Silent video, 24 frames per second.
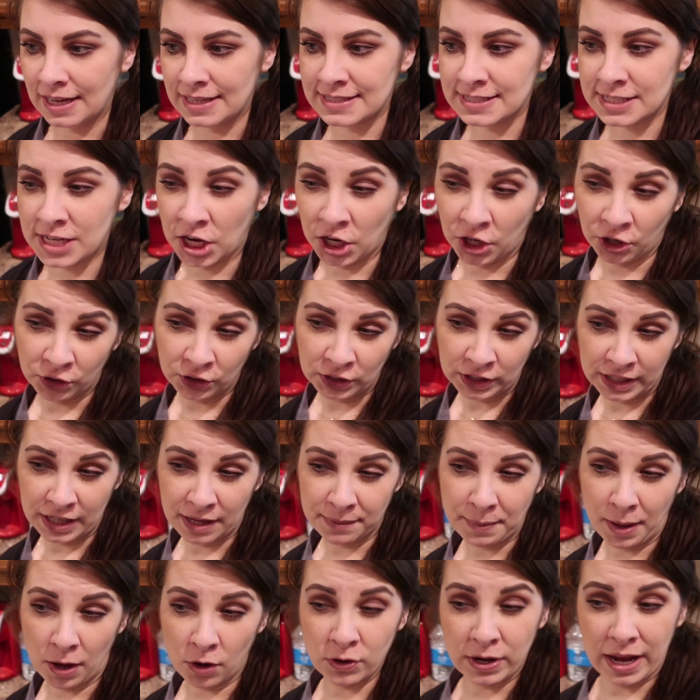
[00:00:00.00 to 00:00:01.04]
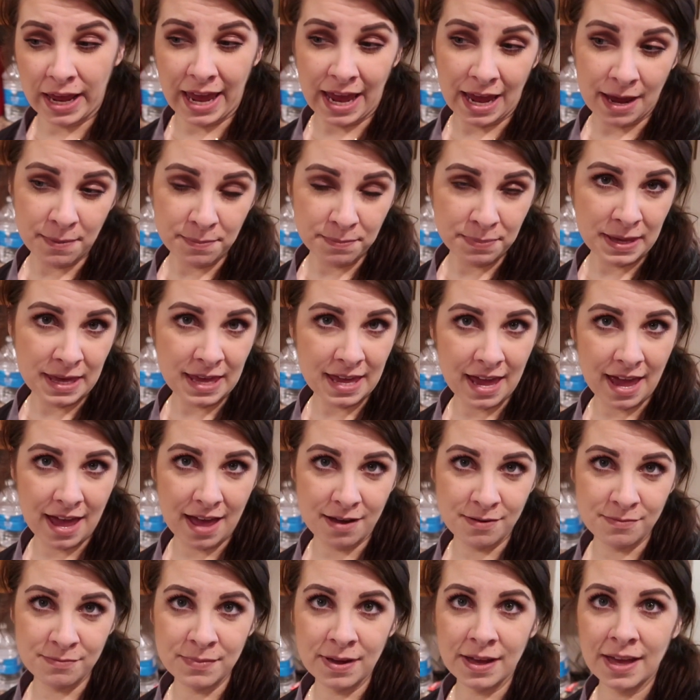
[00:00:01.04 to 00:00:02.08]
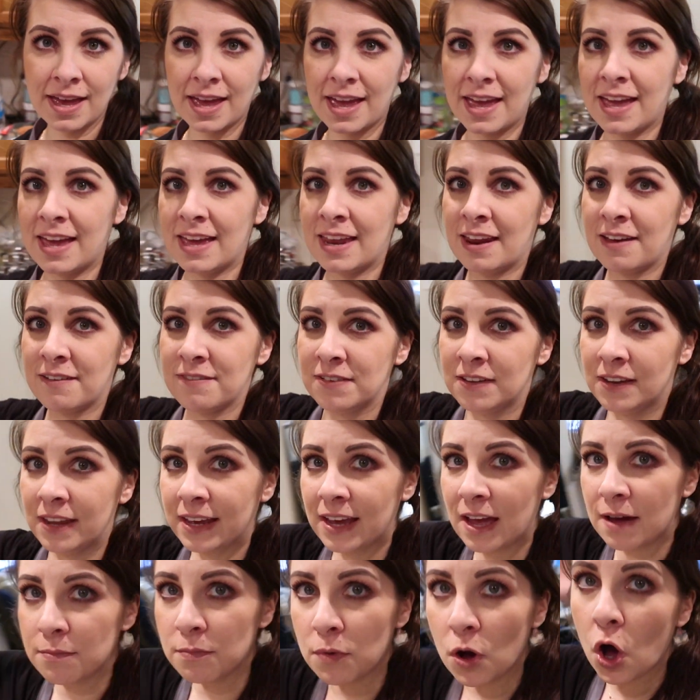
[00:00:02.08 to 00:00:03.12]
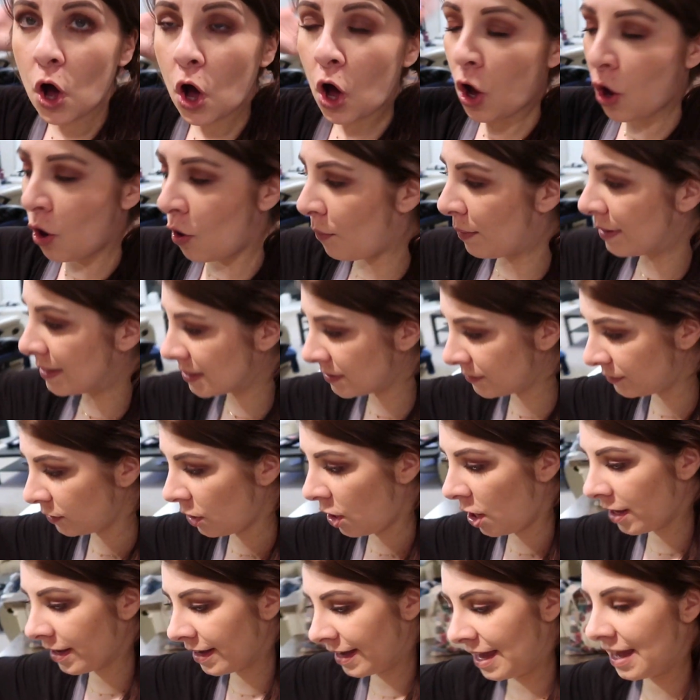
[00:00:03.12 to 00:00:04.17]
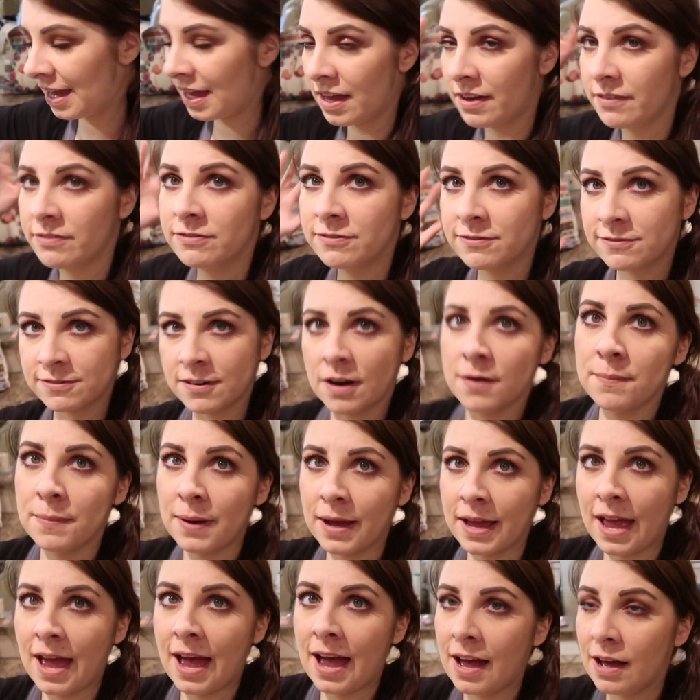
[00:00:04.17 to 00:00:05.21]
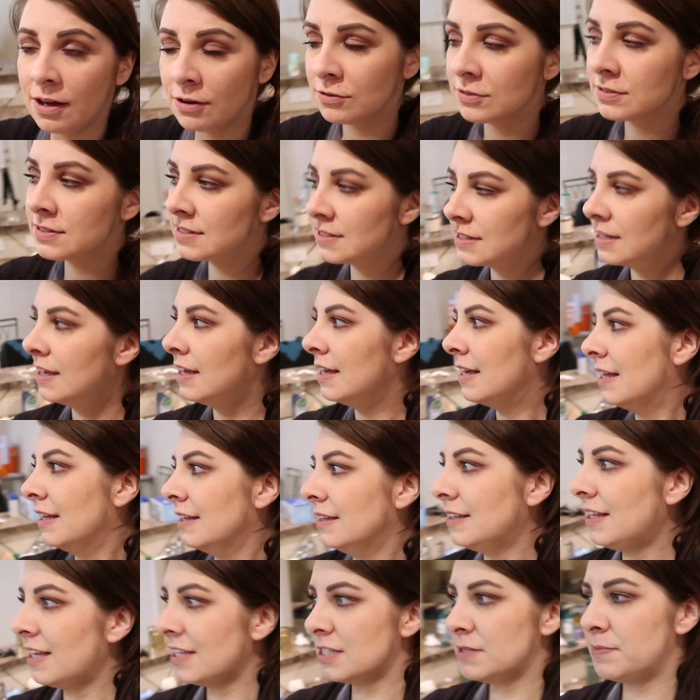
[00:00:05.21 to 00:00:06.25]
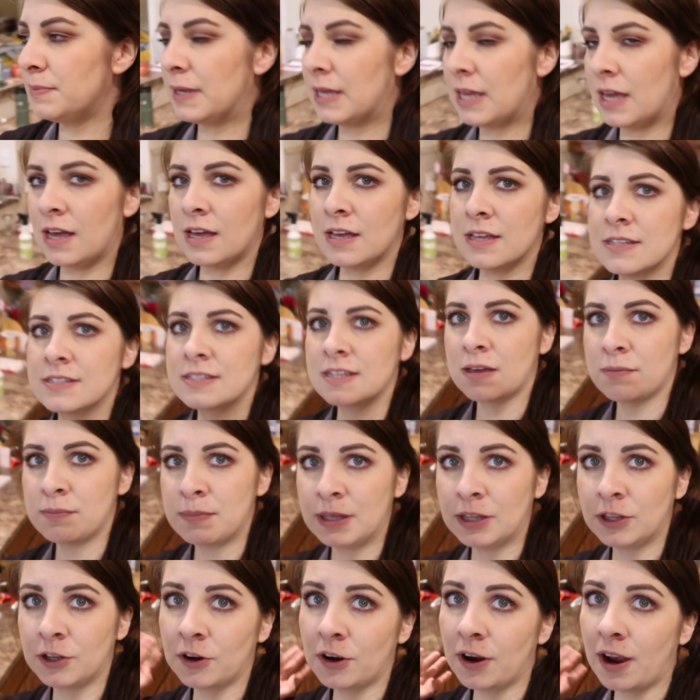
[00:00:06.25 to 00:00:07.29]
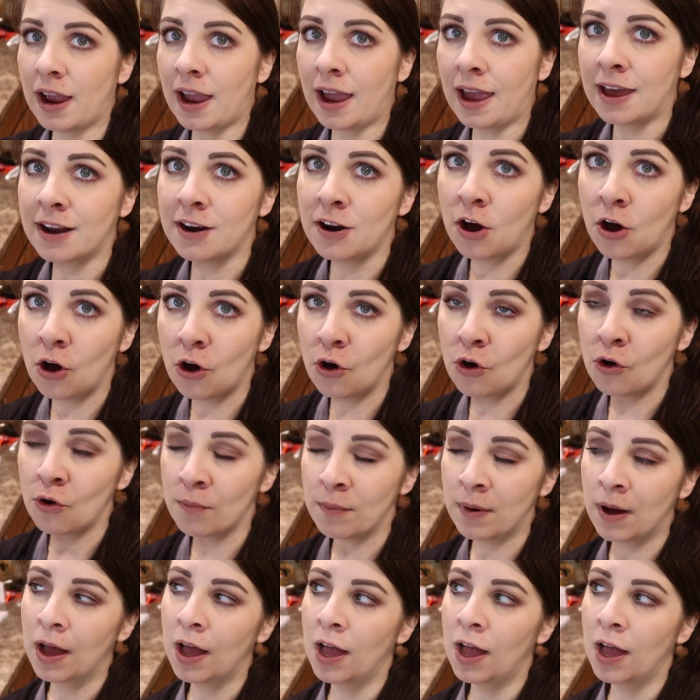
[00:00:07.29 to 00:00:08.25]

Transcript: it's currently about 8 p.m. and I feel like I'm always vlogging from my house. That's because I'm either at home